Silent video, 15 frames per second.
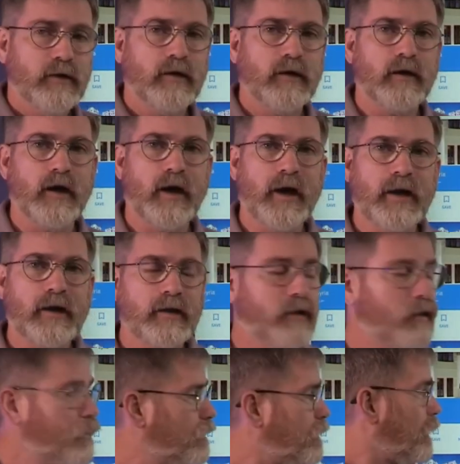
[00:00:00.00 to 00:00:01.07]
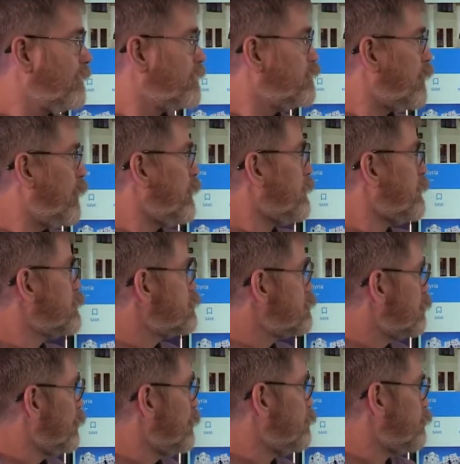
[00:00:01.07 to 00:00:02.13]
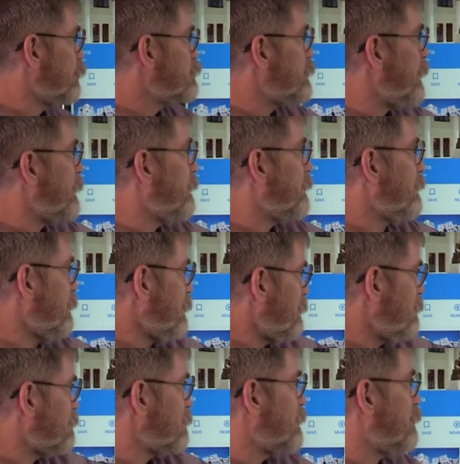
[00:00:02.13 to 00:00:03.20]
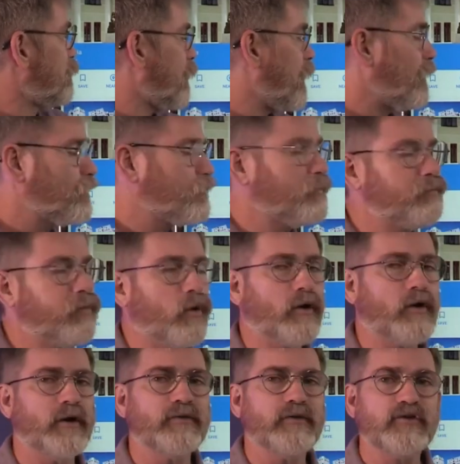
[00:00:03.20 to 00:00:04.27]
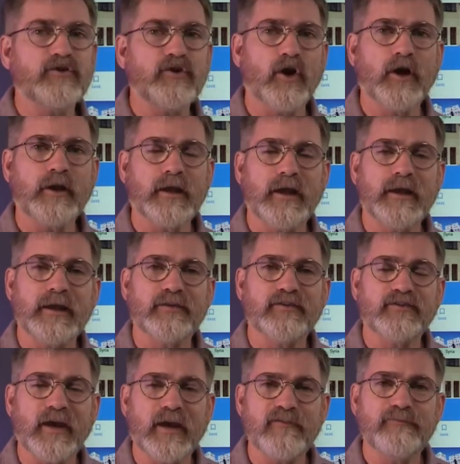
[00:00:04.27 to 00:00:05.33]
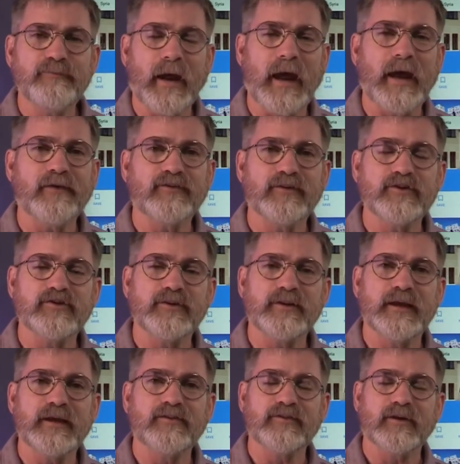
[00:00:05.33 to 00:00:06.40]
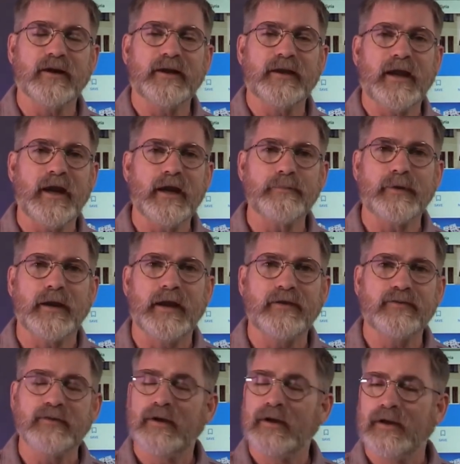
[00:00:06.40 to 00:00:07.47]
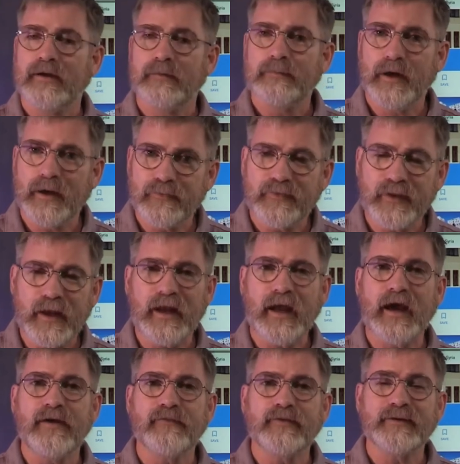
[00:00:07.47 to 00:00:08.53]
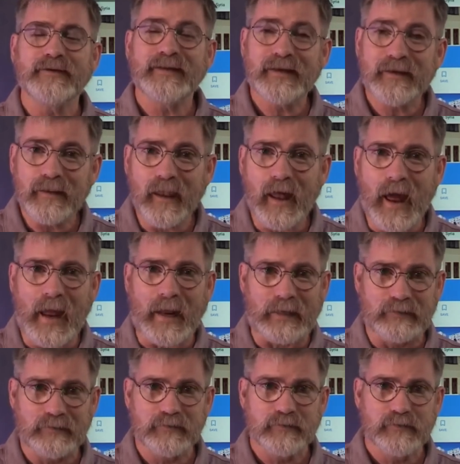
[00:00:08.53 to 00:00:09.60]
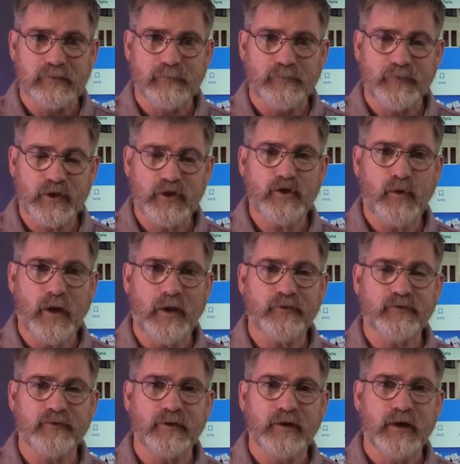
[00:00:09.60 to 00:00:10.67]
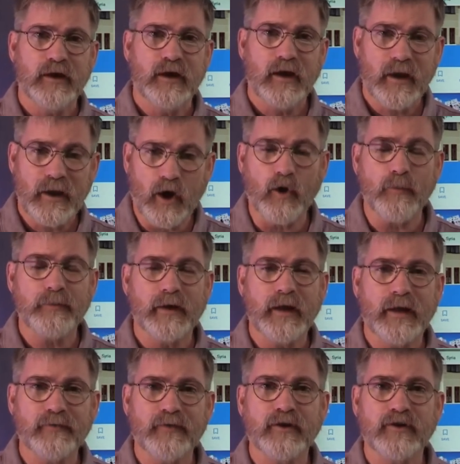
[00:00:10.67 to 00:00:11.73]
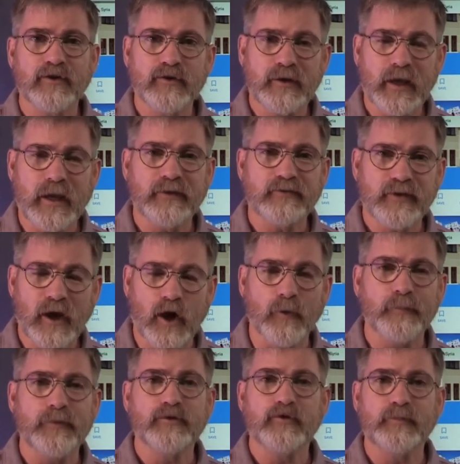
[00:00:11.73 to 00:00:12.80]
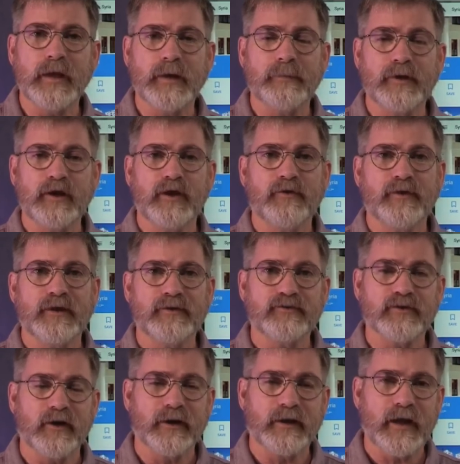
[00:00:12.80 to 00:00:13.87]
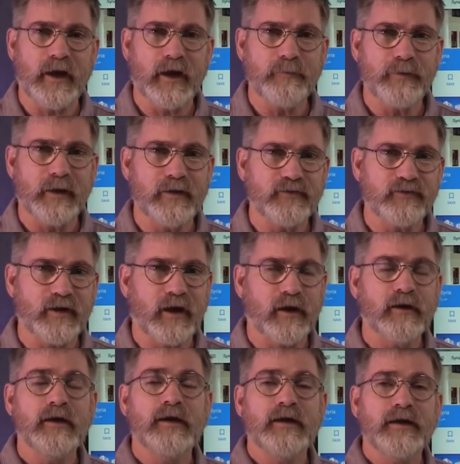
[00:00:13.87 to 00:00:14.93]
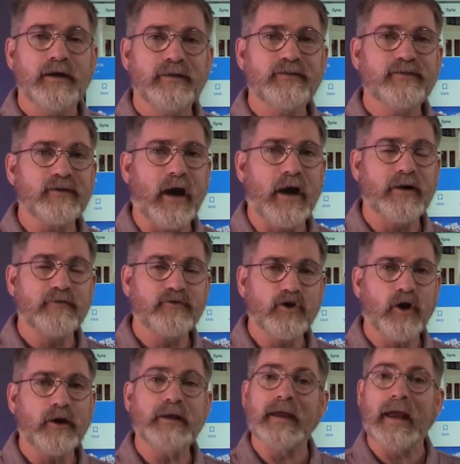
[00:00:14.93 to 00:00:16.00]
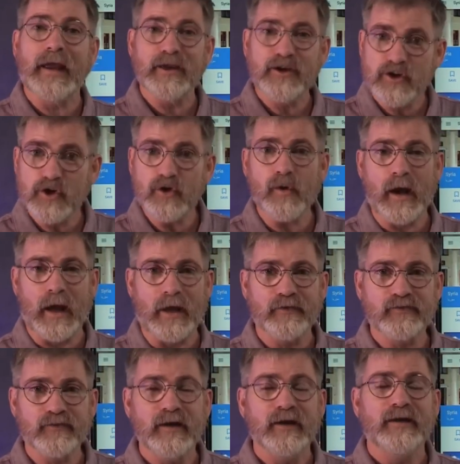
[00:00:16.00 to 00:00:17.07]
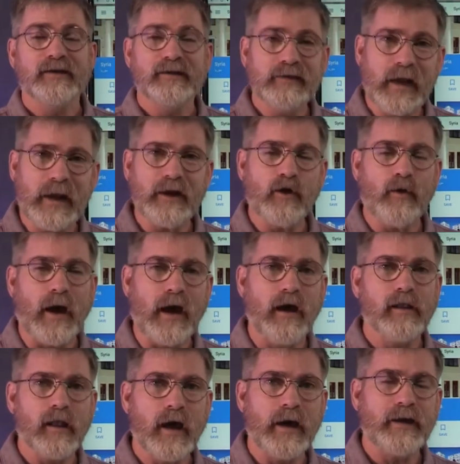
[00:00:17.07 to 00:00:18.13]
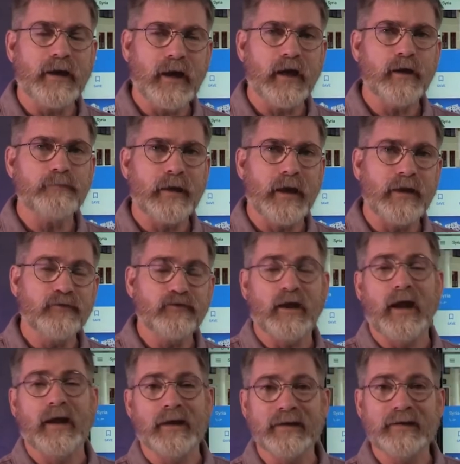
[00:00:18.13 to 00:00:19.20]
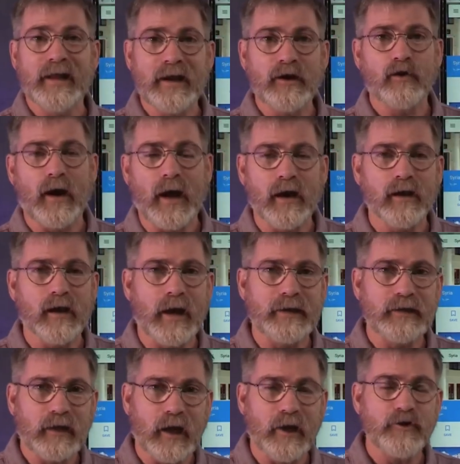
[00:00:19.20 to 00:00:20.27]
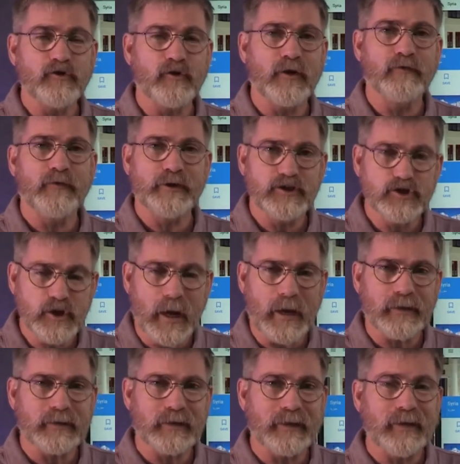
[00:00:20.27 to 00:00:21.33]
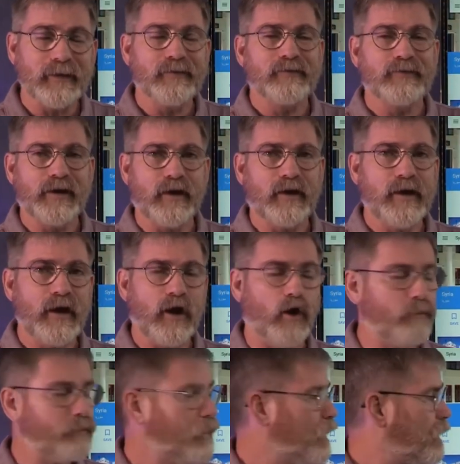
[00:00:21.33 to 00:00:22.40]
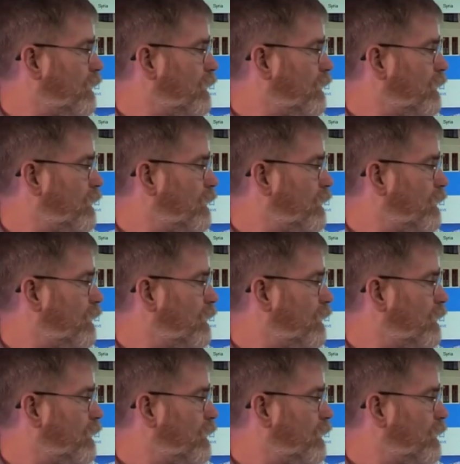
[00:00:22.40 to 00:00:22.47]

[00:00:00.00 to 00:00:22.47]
All right? Now, the Turkish troops, which they could easily cross the border into Turkey and get safe passage to the Incirlik air base, but they have declined the U.S. help and the UK's help to be able to go to the Incirlik air base there inside of Turkey. A U.S. NATO allied air base and a NATO allied country rejecting their help.